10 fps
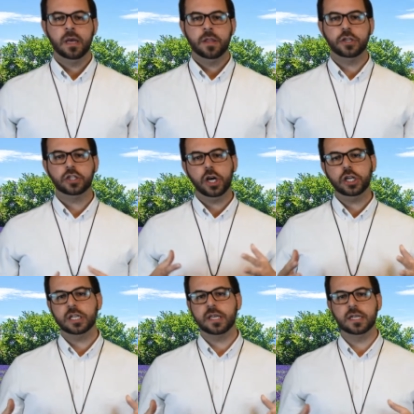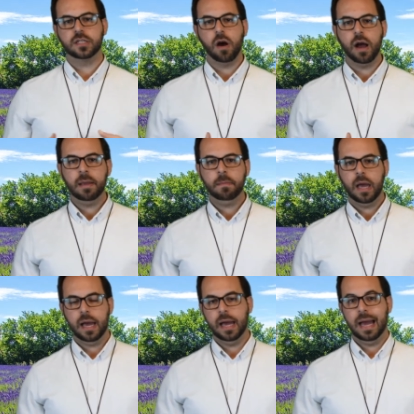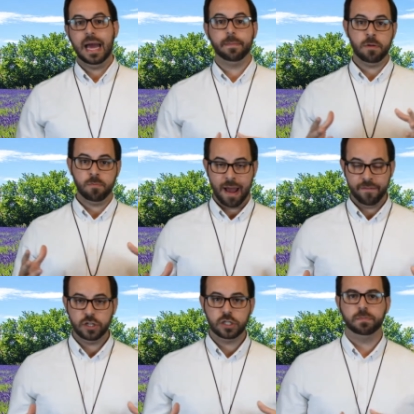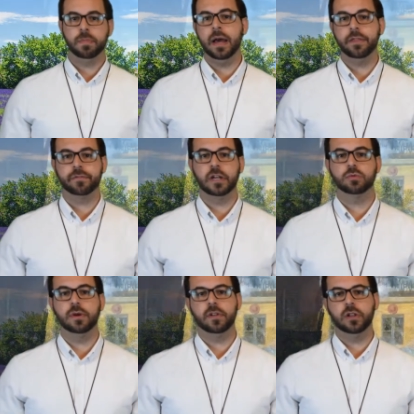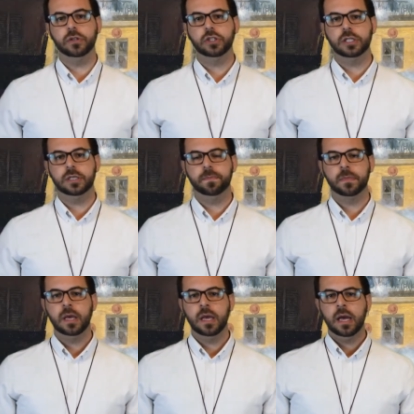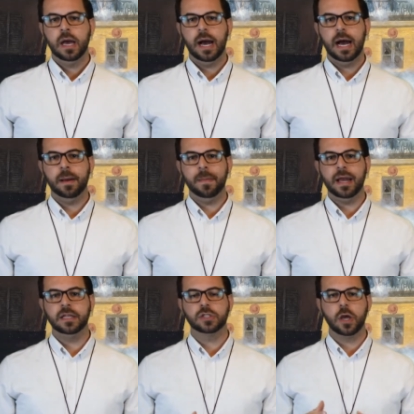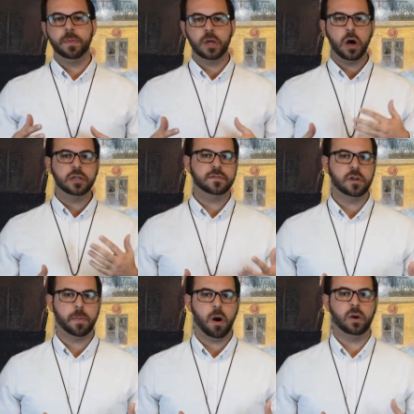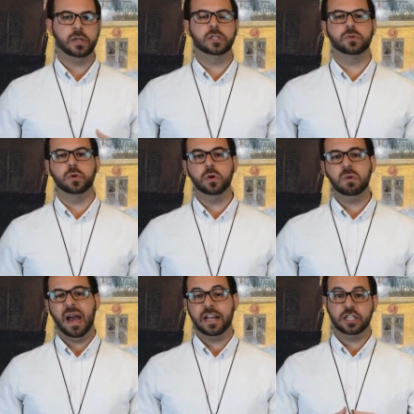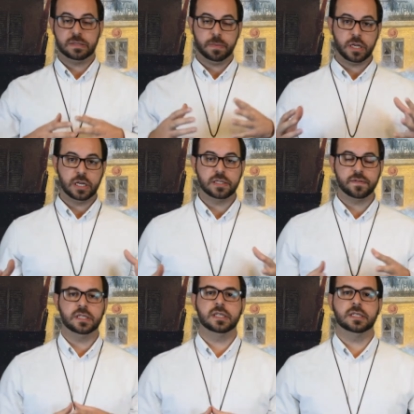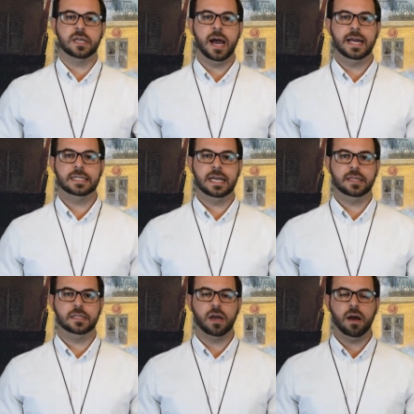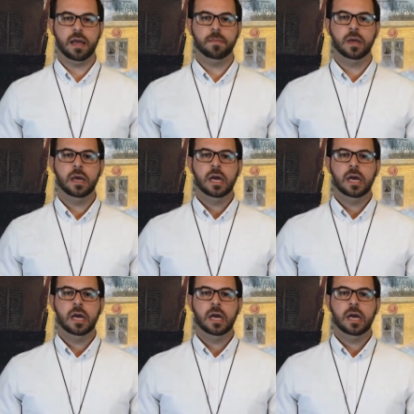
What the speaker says: The church at that time had been ravaged by the French Revolution, and so because of Napoleon's rule and just because of the society at the time,